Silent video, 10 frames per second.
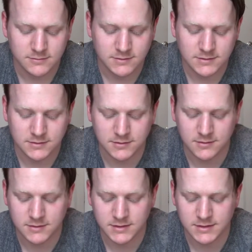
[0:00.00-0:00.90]
so
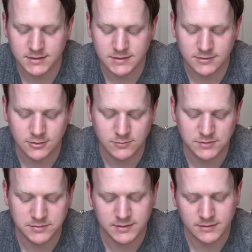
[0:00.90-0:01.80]
y'all can get to know me
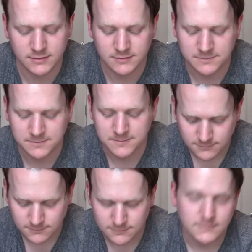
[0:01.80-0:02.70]
better.
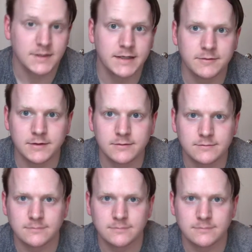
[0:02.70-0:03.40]
Anyway,